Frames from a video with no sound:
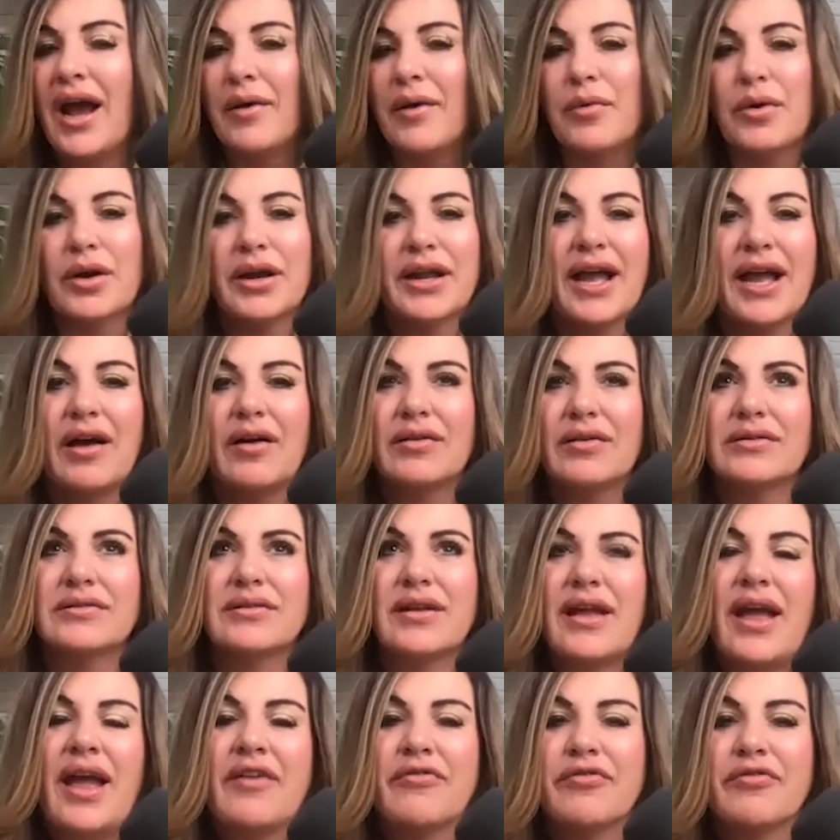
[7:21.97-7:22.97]
I work out
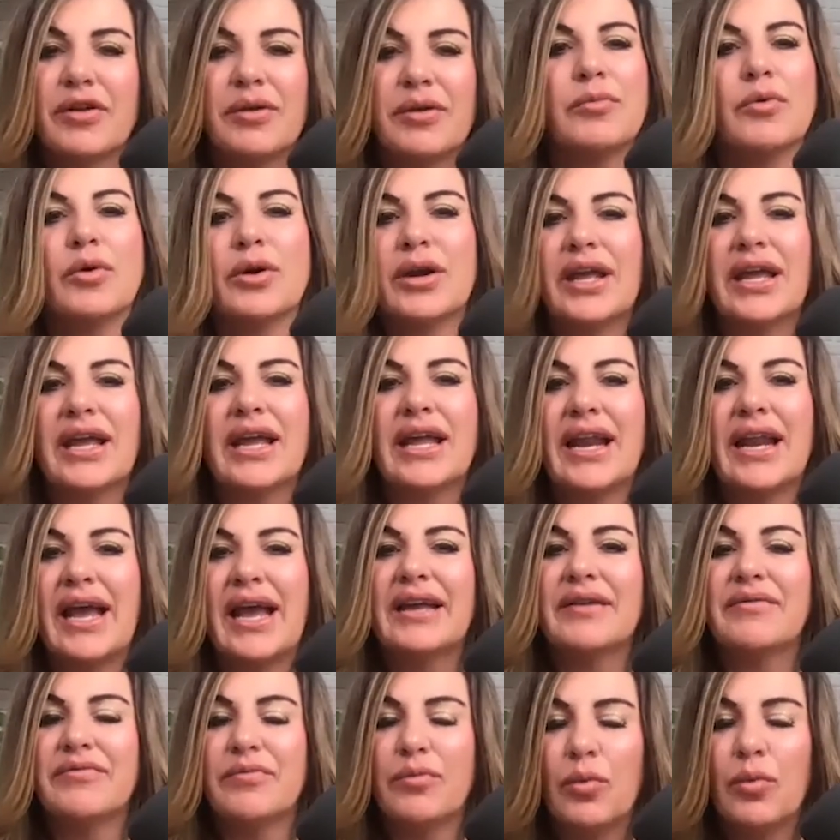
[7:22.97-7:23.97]
every morning and
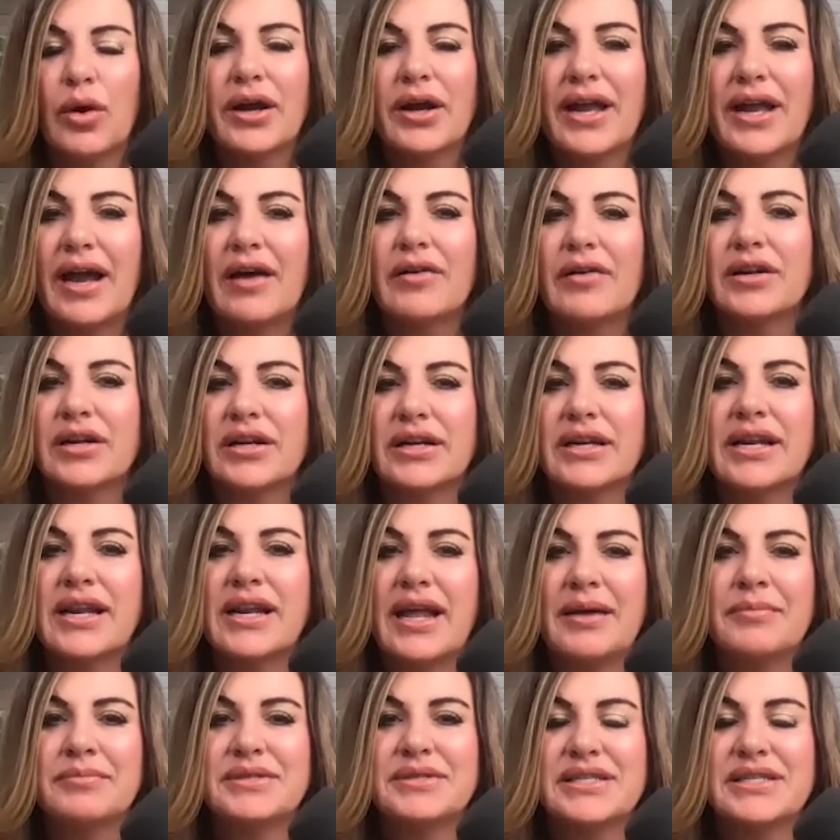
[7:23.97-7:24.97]
I work out on an
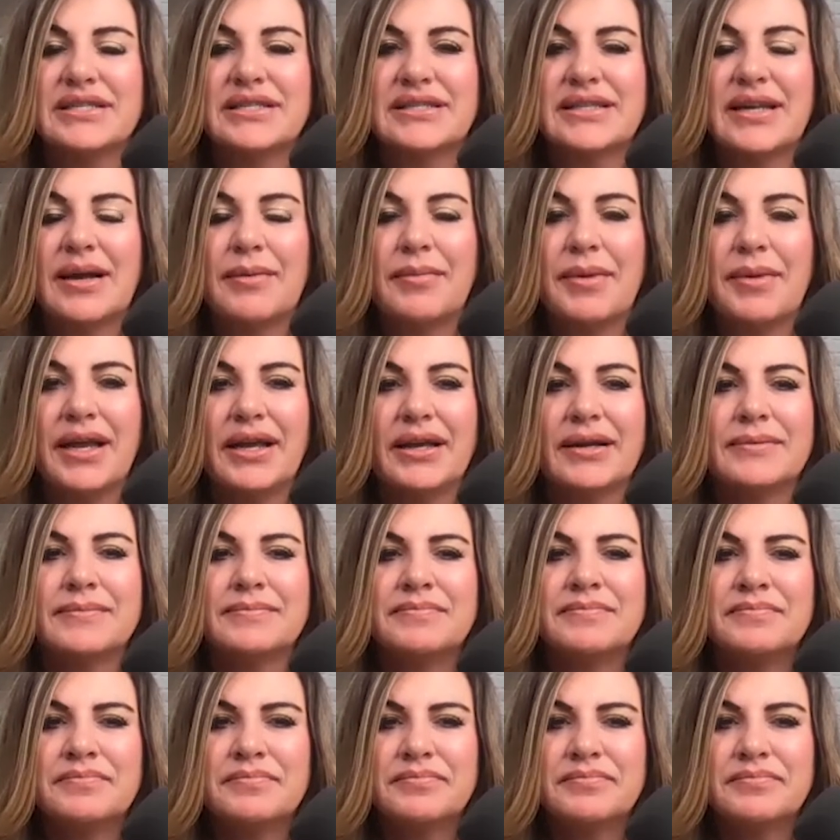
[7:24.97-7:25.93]
empty stomach